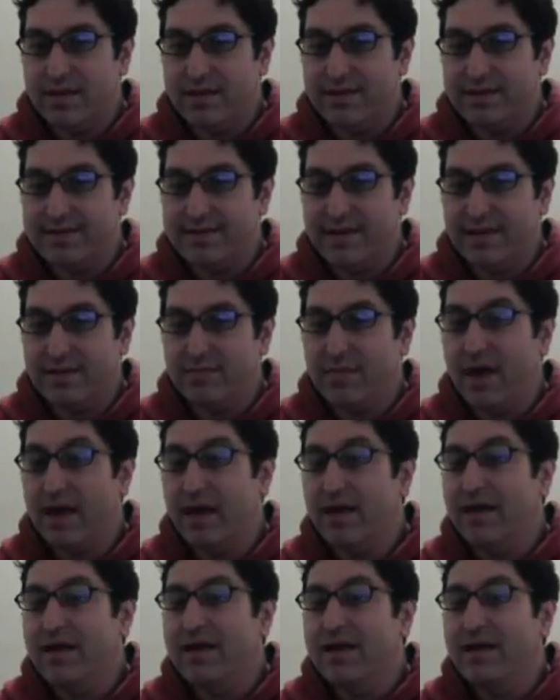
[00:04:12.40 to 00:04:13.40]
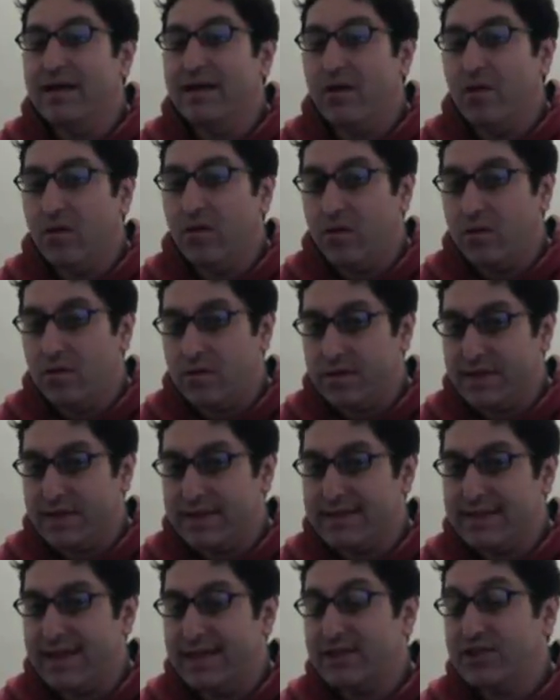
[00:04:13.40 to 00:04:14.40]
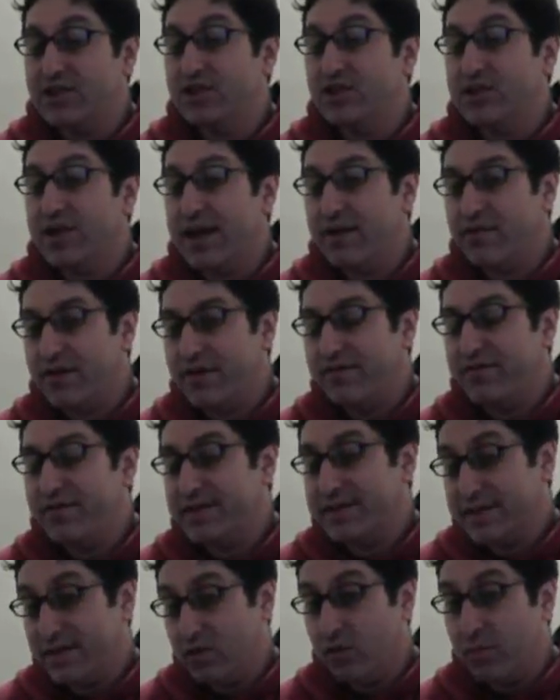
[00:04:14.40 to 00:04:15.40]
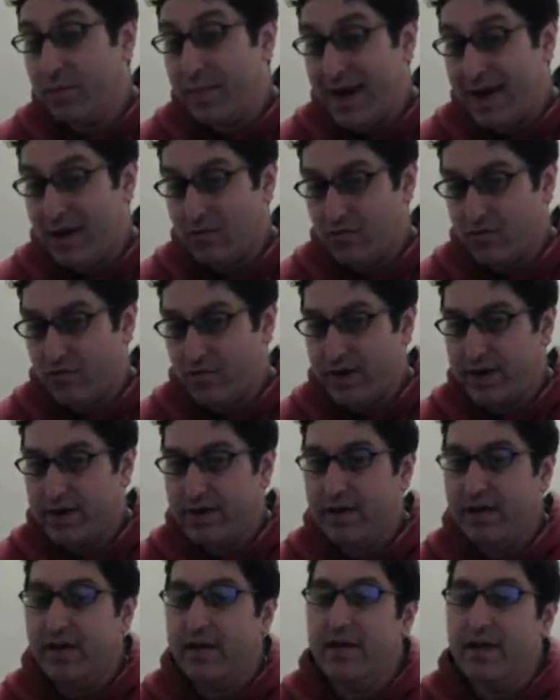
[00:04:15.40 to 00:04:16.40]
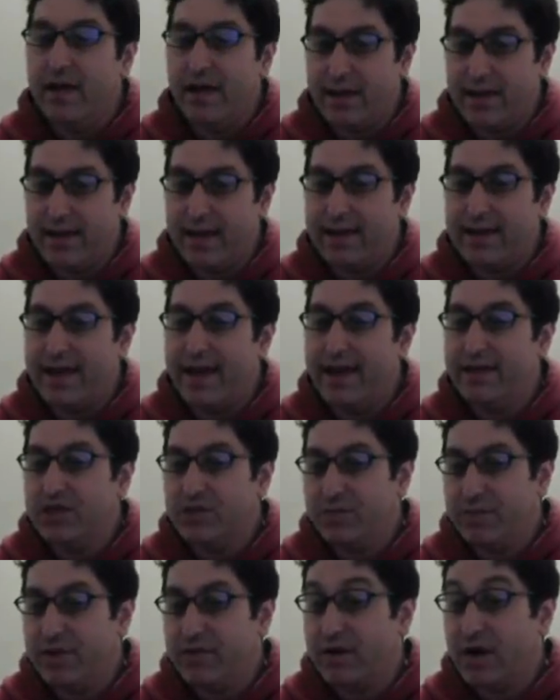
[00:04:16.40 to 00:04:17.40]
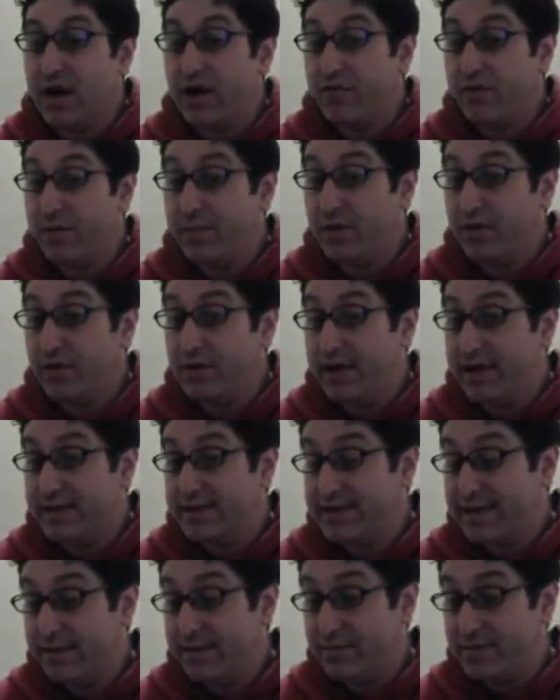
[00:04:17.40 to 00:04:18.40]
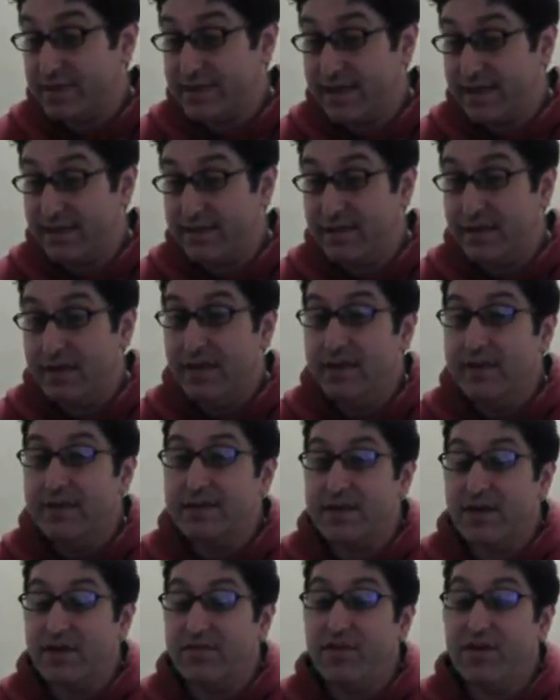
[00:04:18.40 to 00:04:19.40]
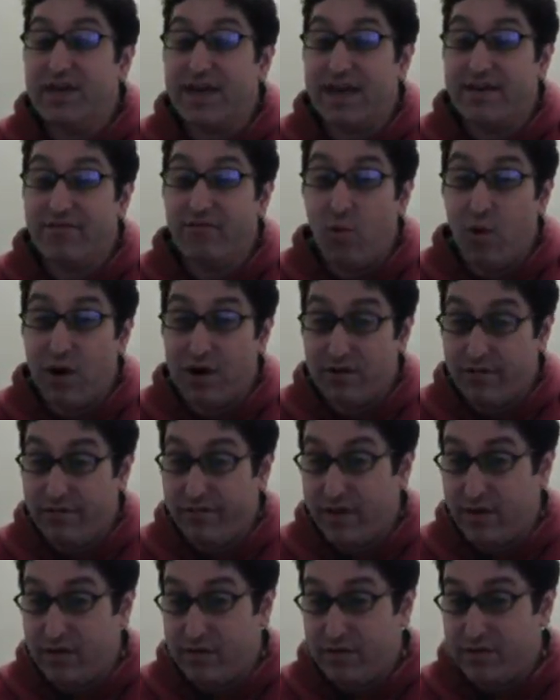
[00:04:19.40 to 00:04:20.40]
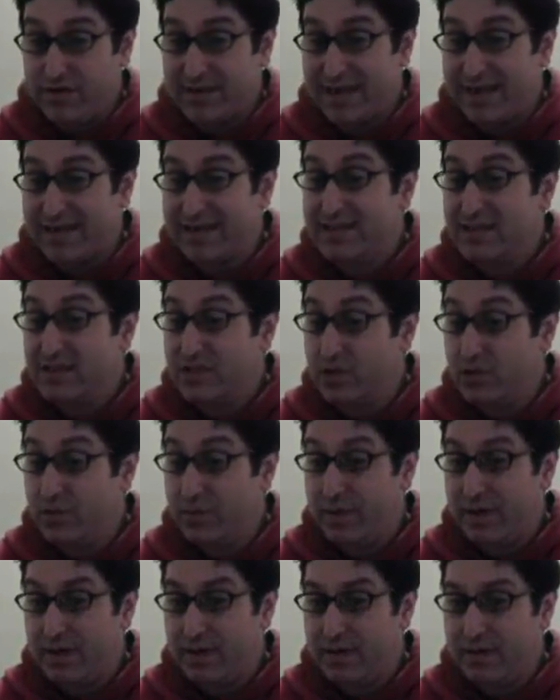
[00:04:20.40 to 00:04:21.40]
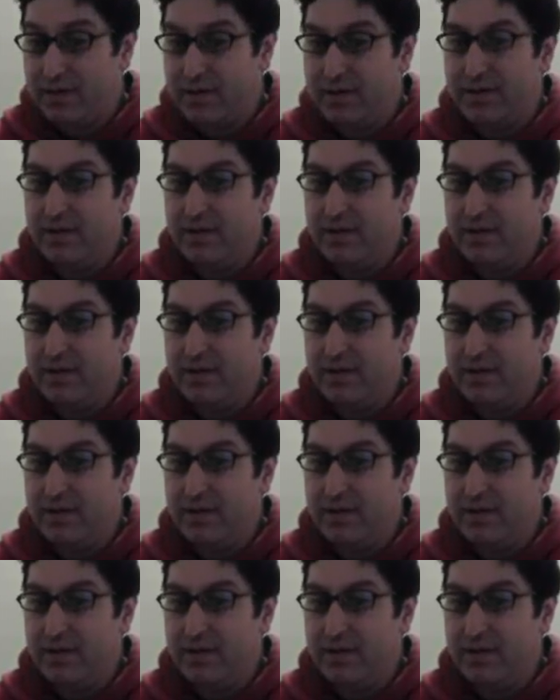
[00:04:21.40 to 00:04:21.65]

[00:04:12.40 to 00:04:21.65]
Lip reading: They're the same. Or this legendary physical power ring, again HP recovery upon hit 10%. So if you can have one of those, that's super.